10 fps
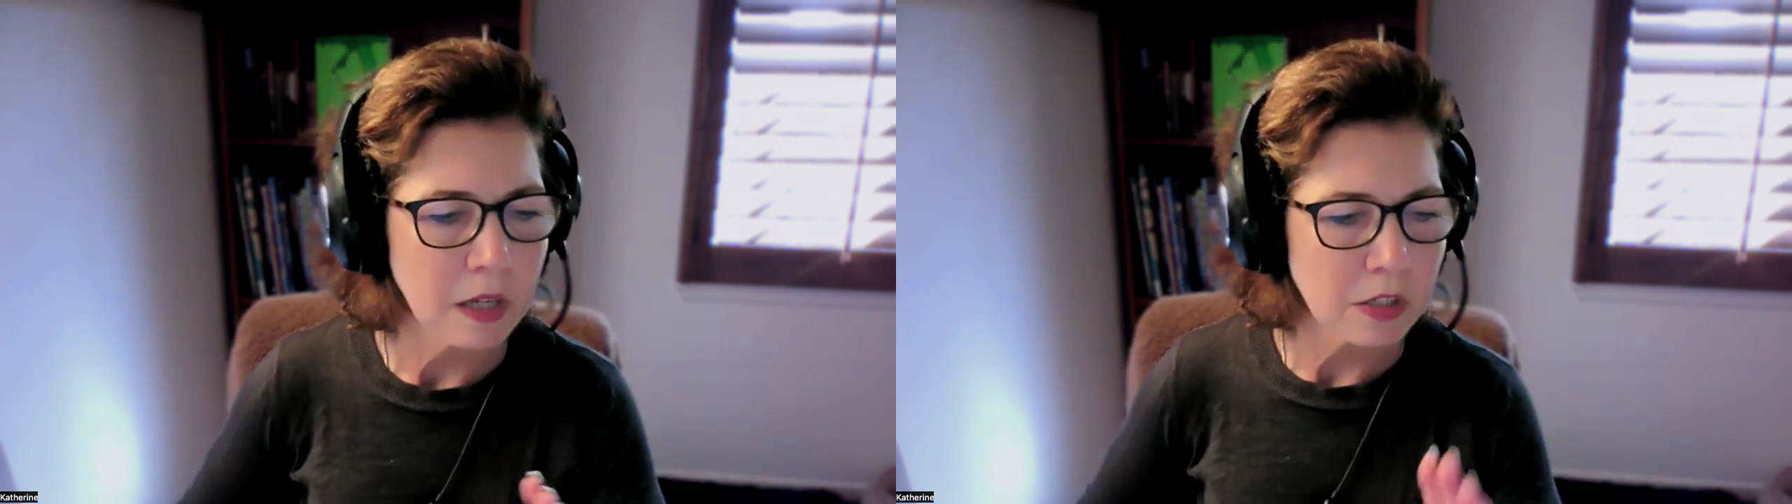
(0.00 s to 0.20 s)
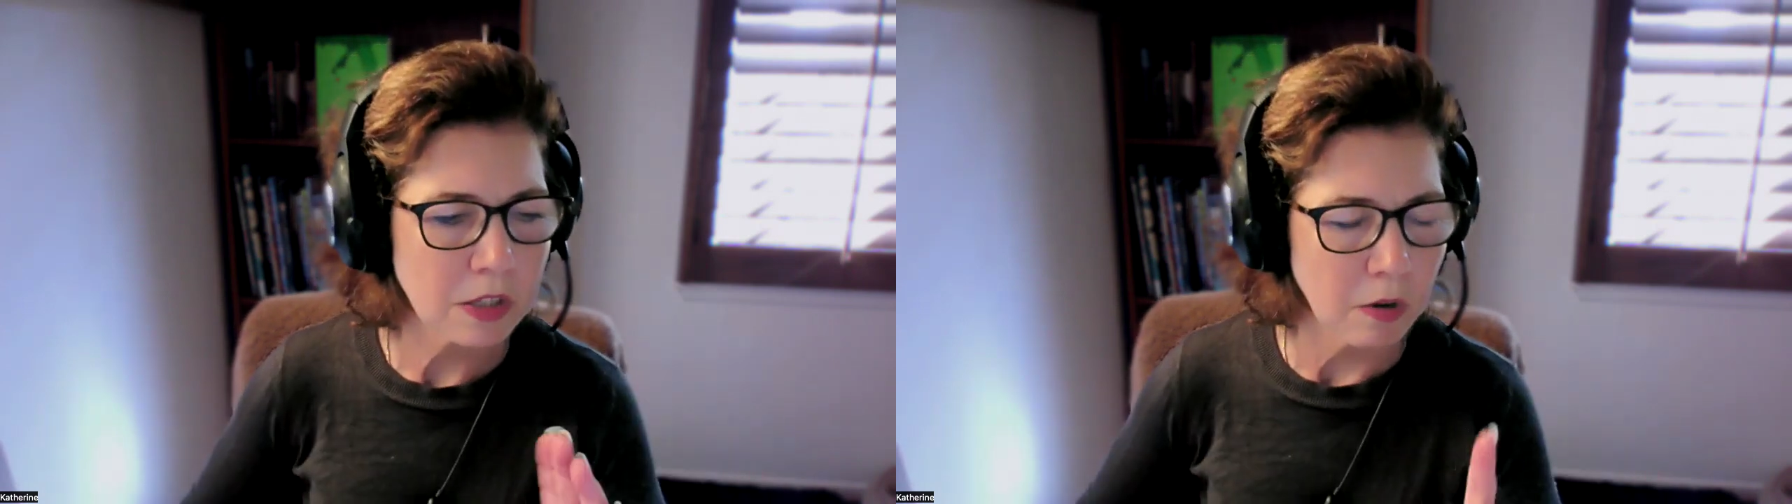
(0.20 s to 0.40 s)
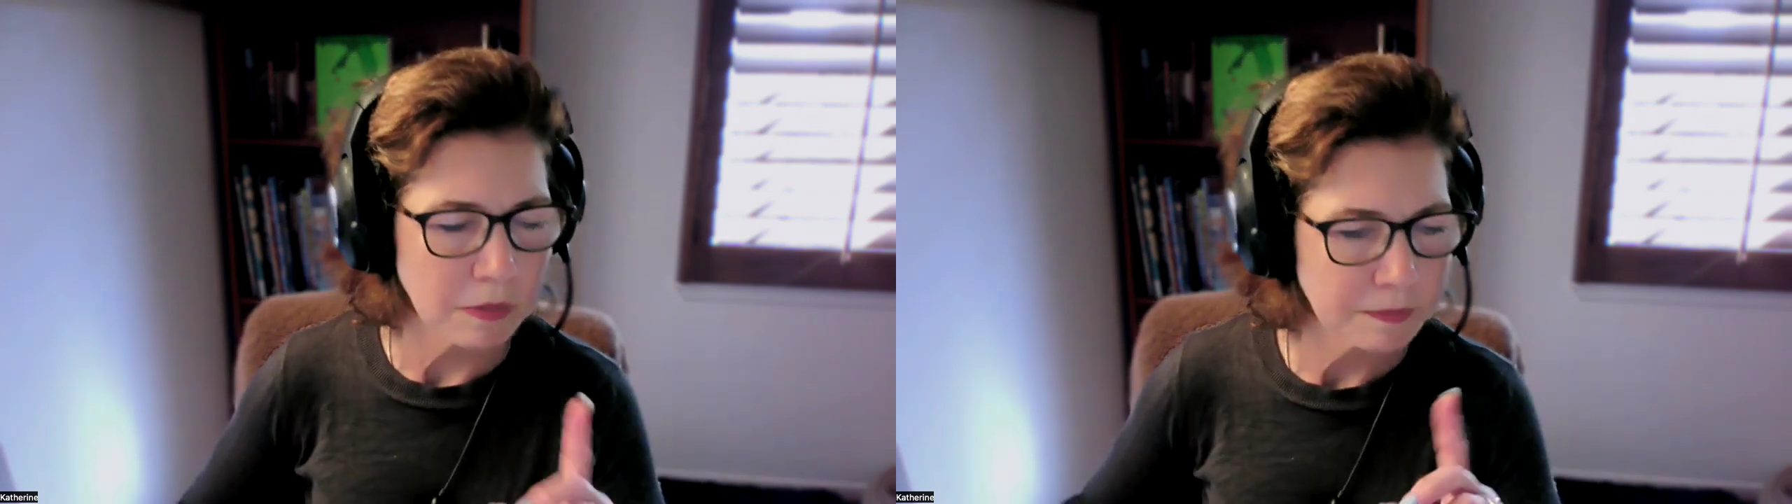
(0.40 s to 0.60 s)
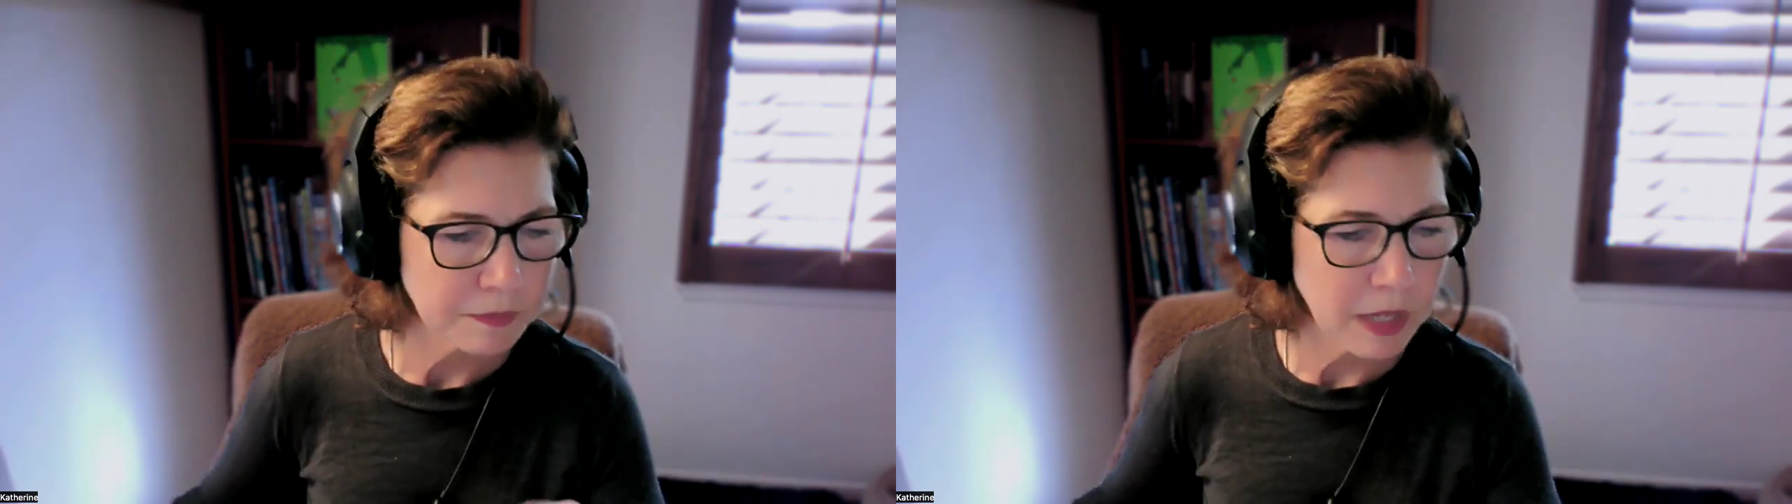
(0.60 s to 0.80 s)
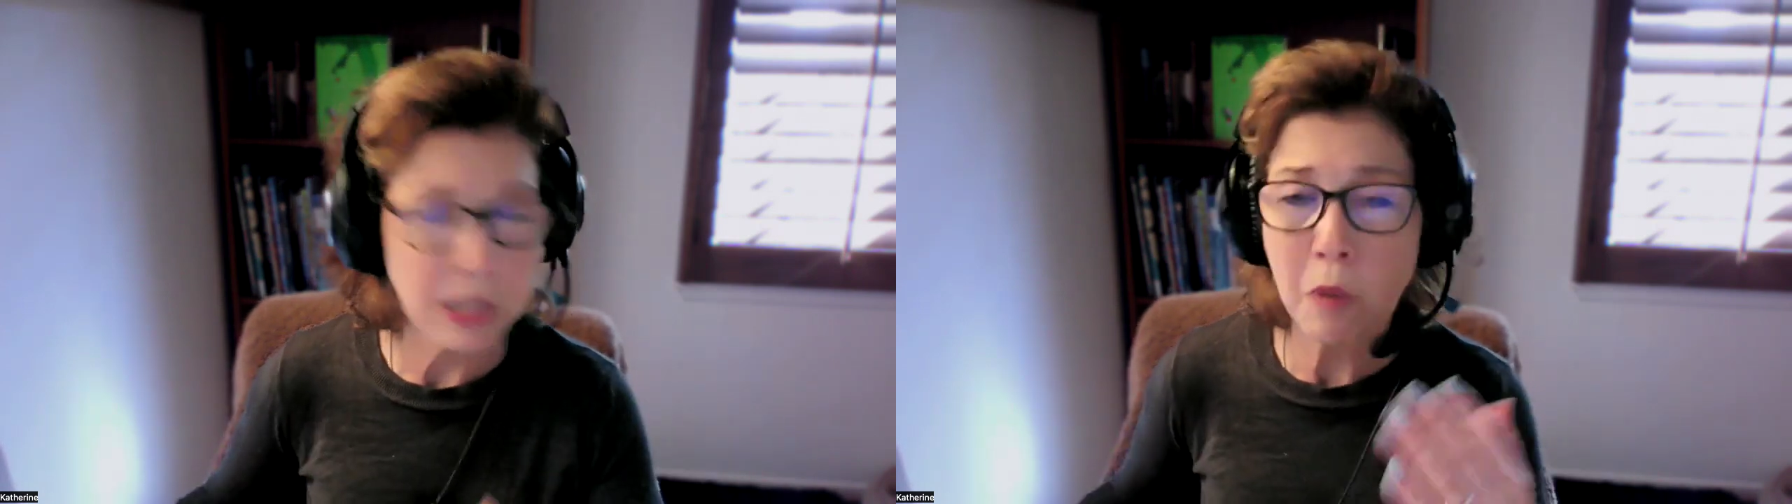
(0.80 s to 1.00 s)
So,
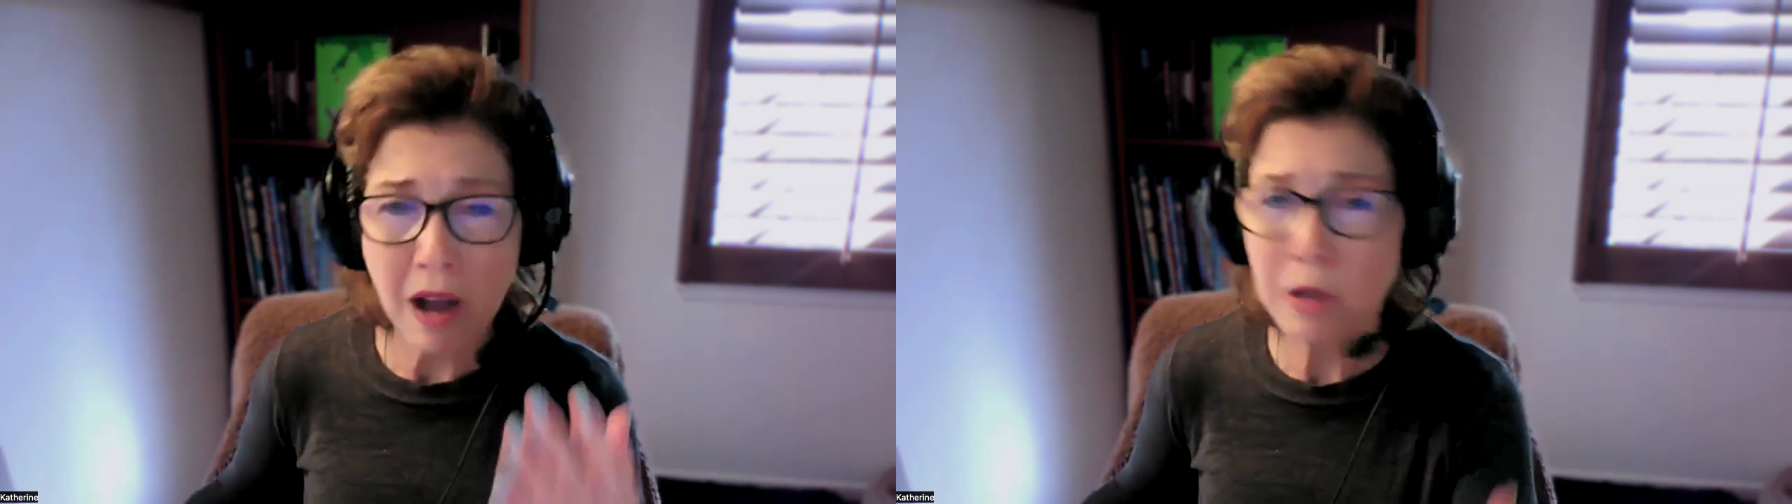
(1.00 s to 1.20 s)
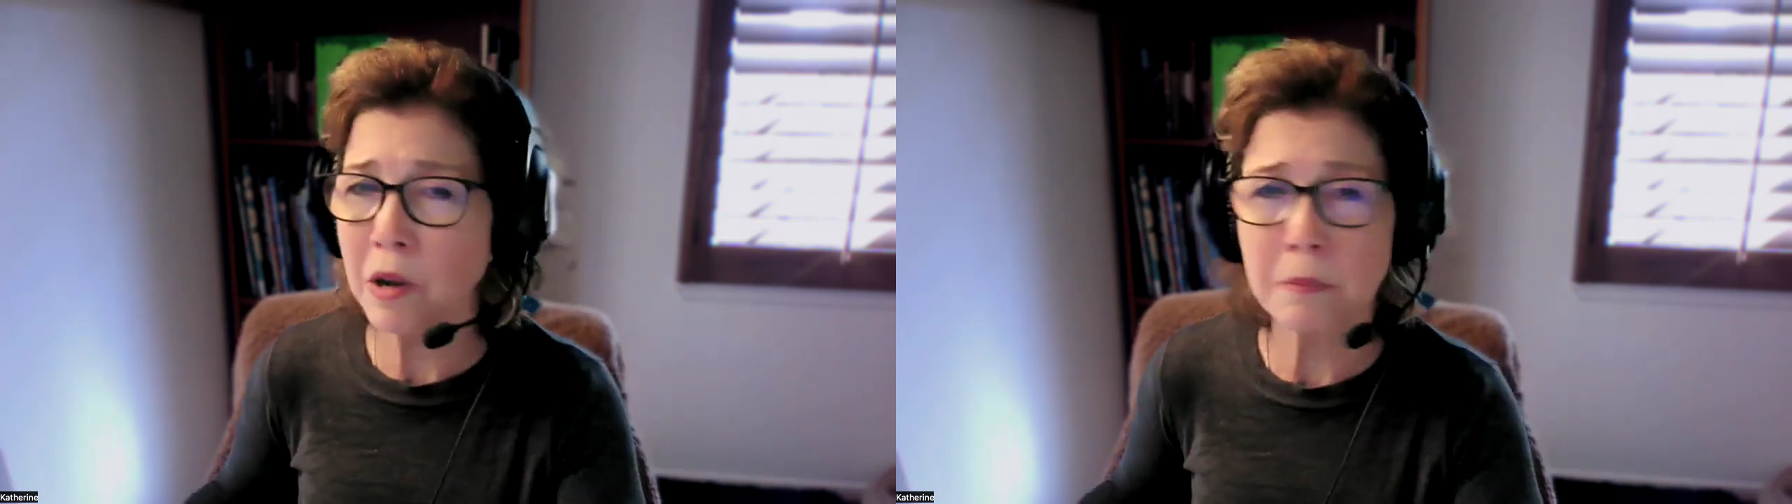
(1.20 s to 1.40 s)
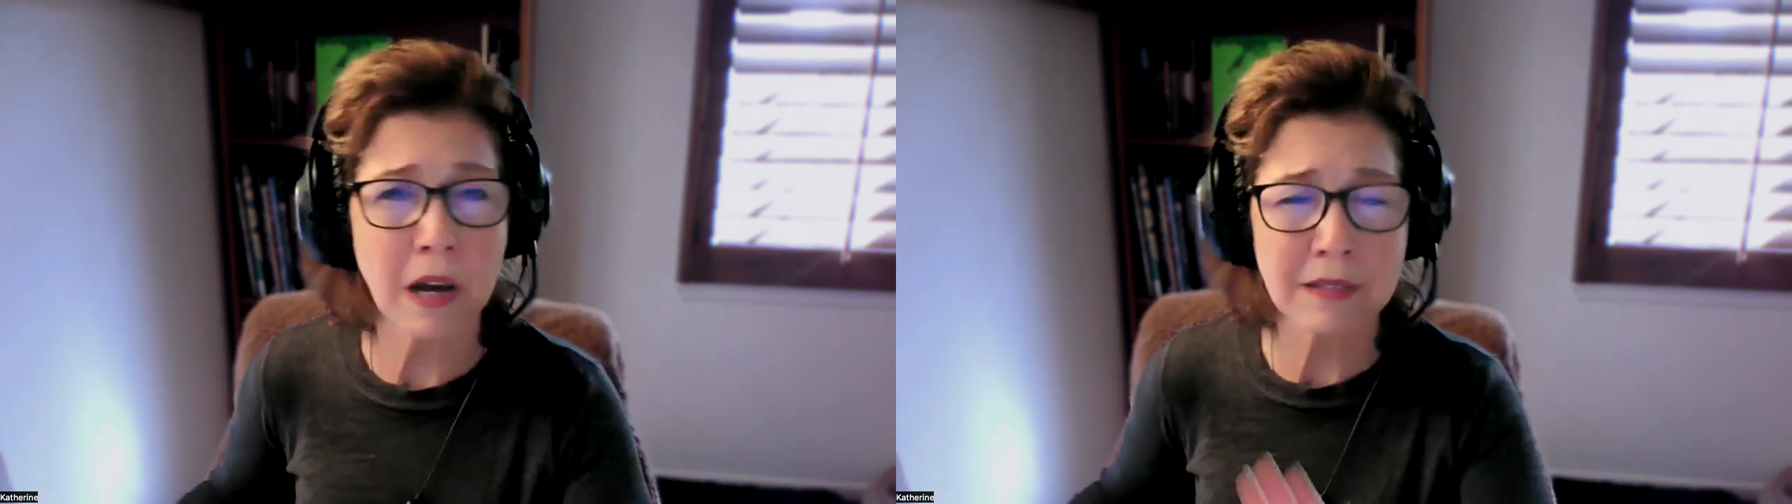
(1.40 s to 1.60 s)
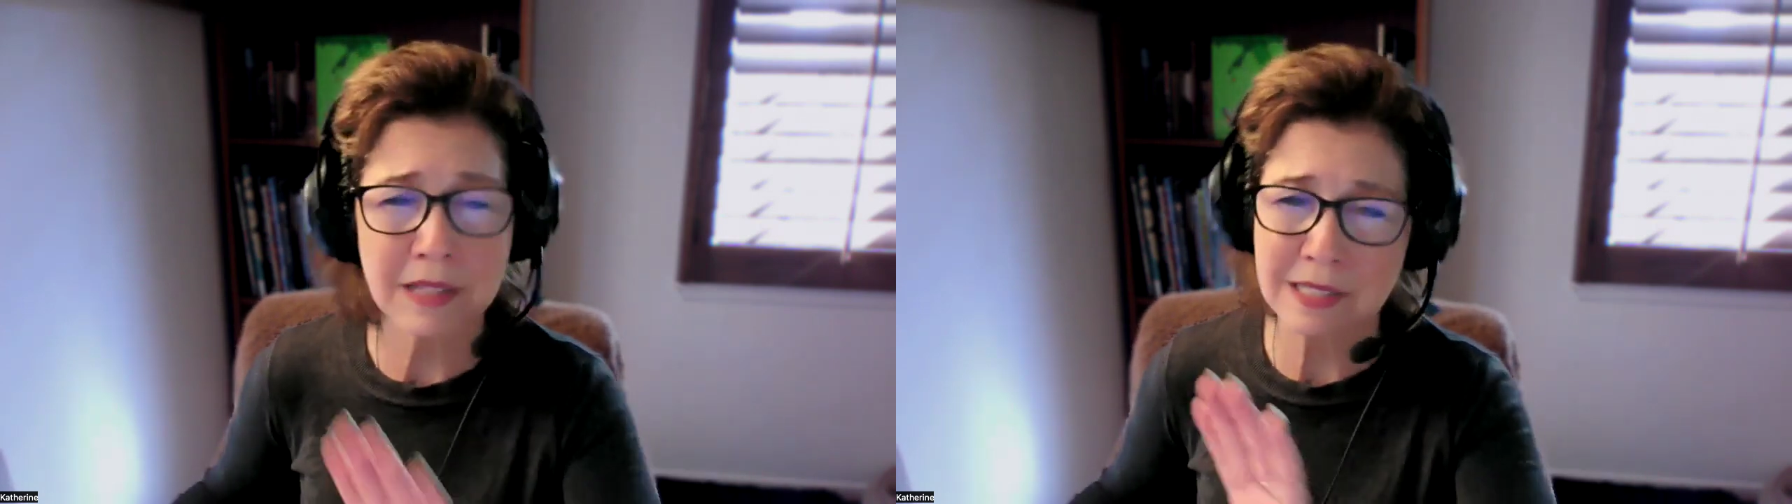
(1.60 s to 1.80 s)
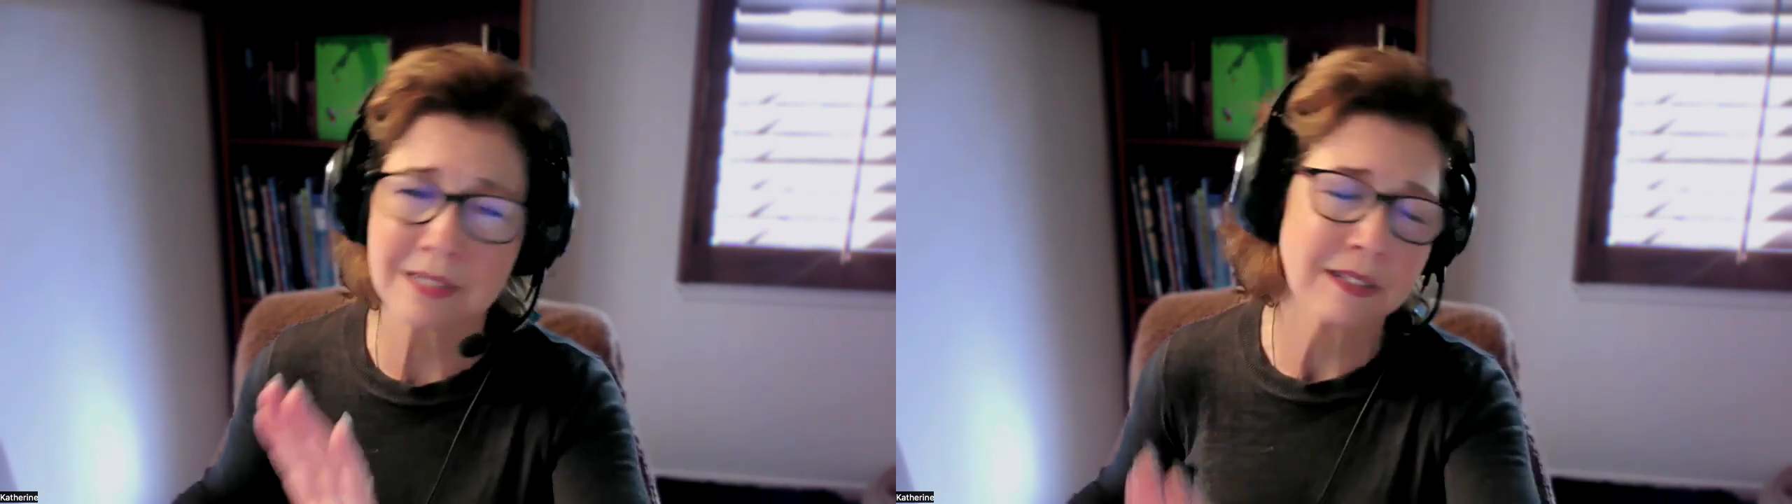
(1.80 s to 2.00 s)
and you want to,
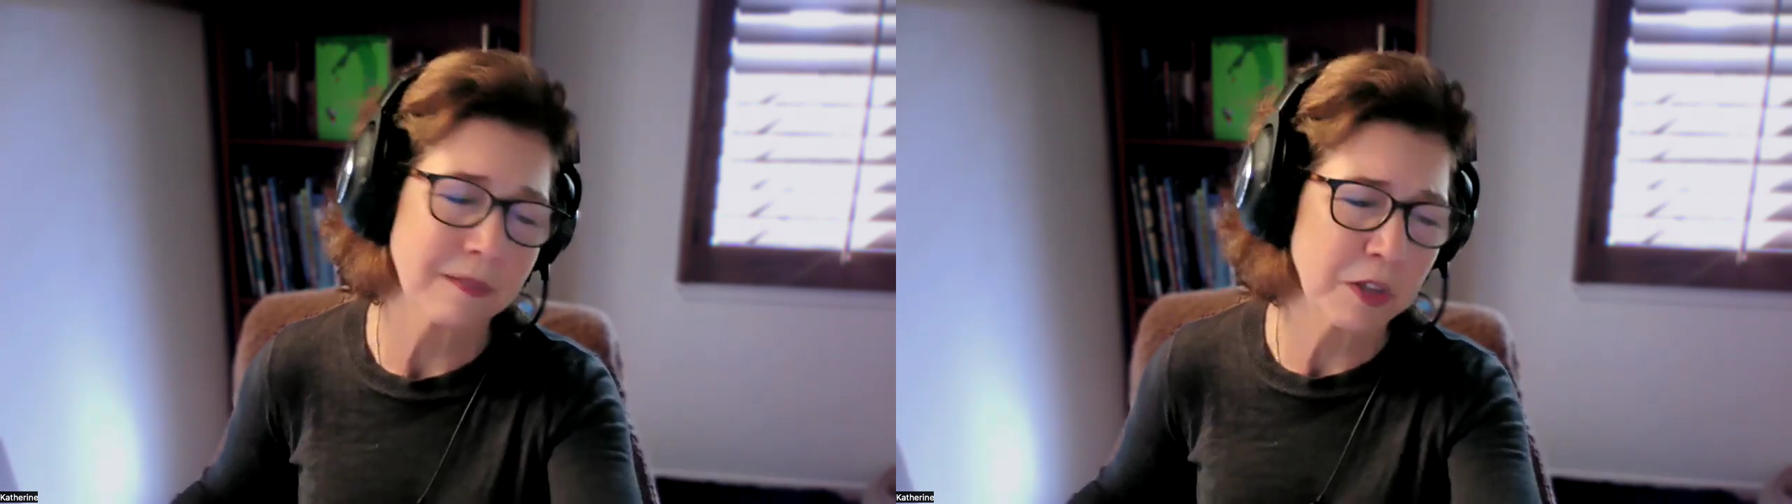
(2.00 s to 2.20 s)
listen,